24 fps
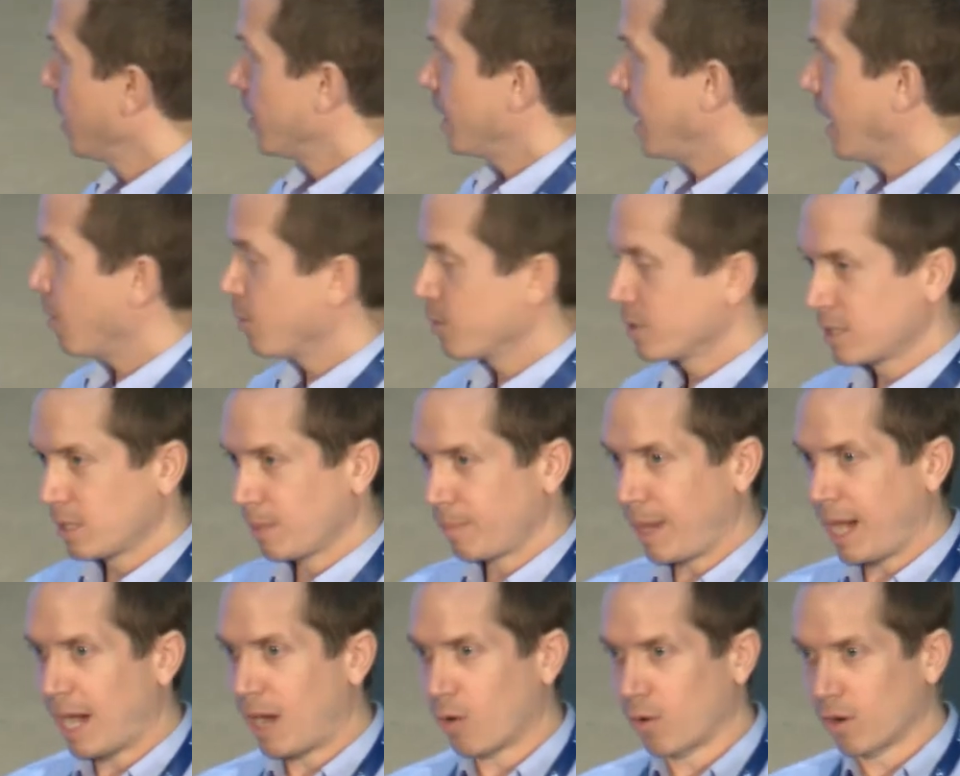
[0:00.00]
That was the
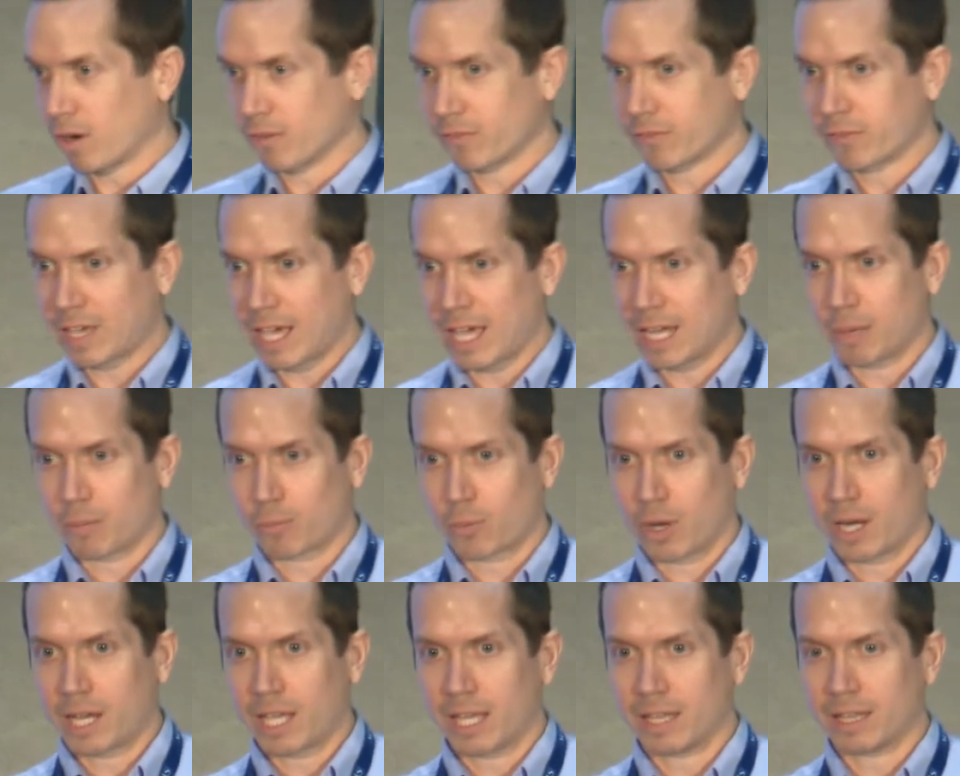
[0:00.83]
power of kind of
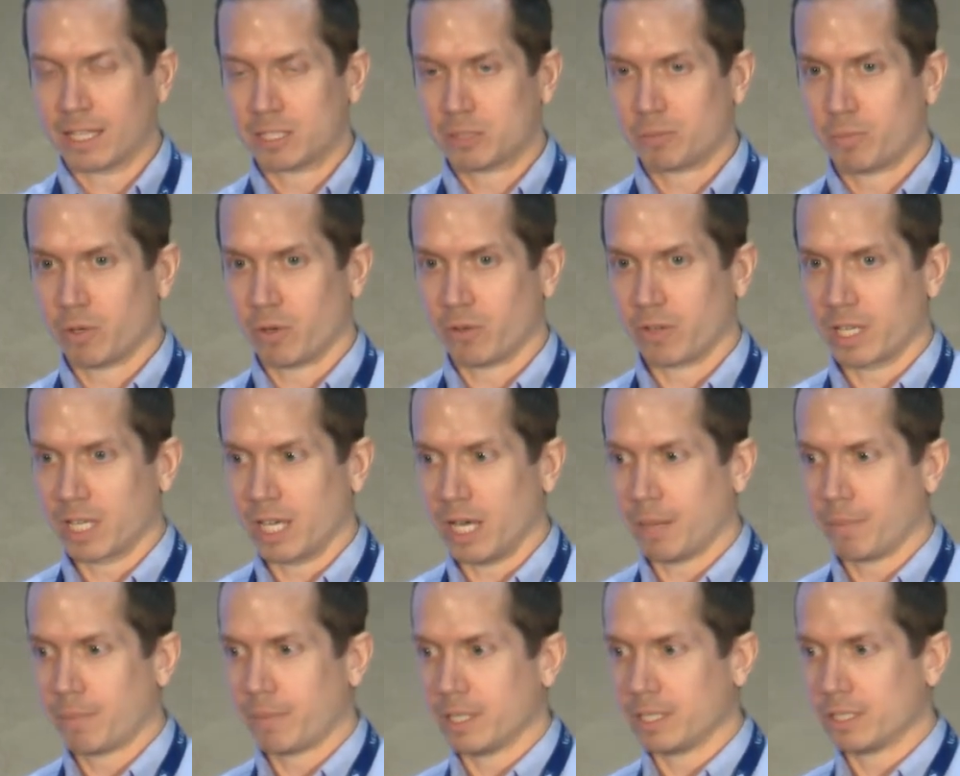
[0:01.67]
breaking this building
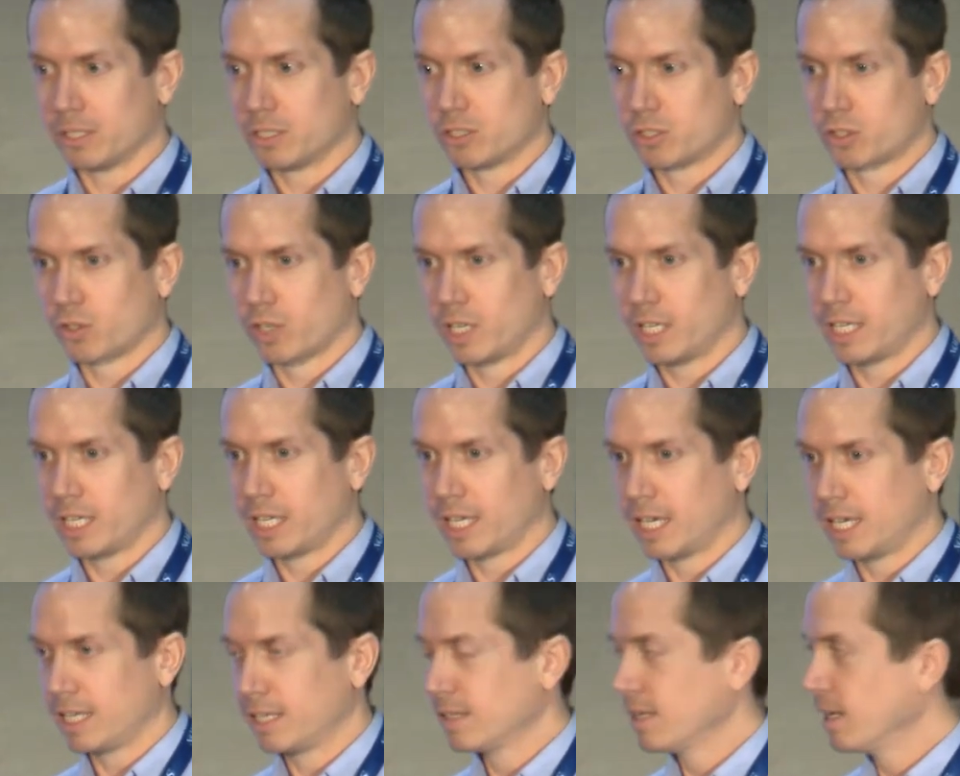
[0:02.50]
up and treating
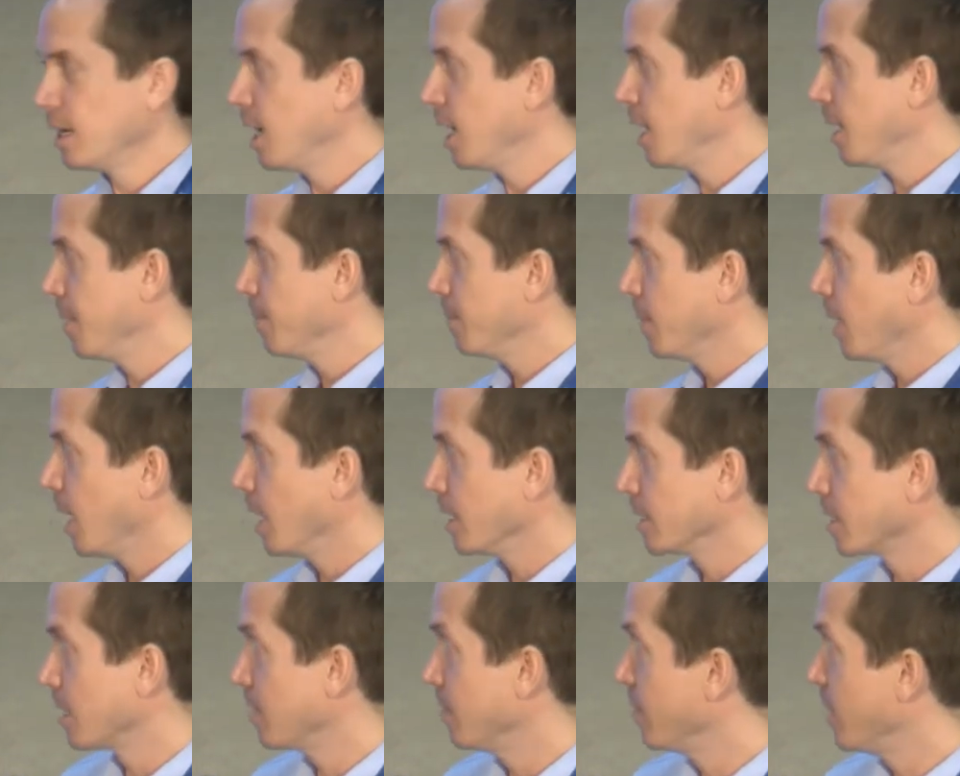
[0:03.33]
it
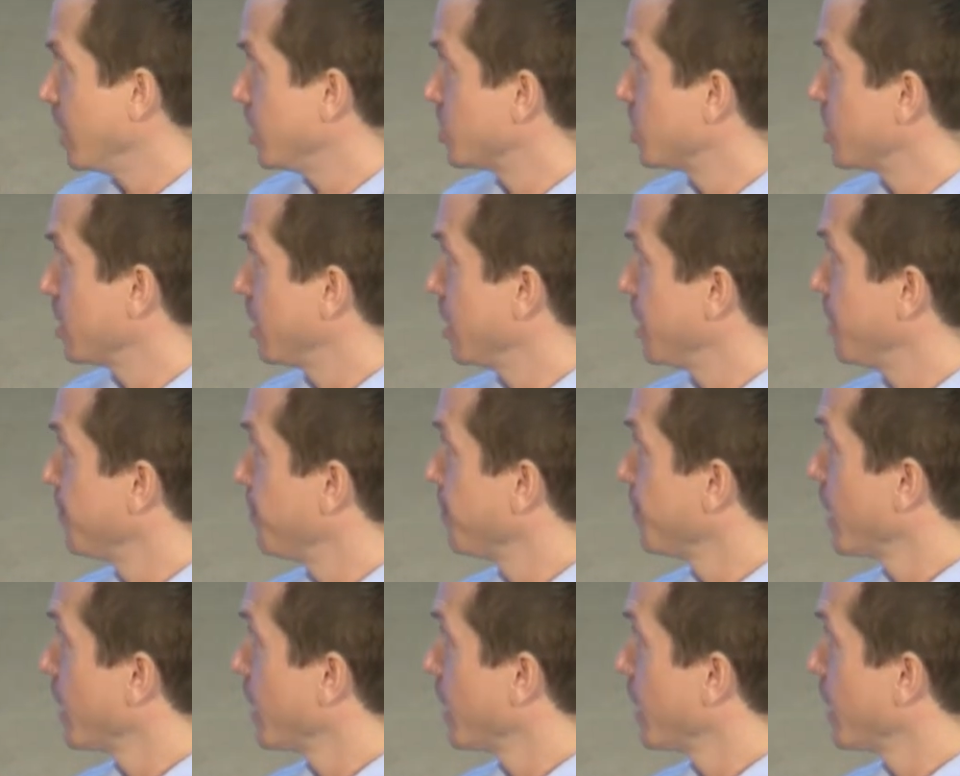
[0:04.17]
unconventionally.